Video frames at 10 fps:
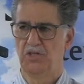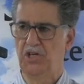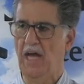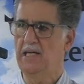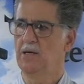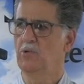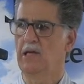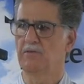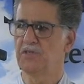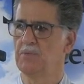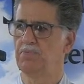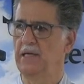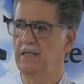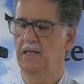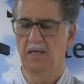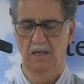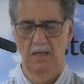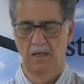Jacob, when he was completely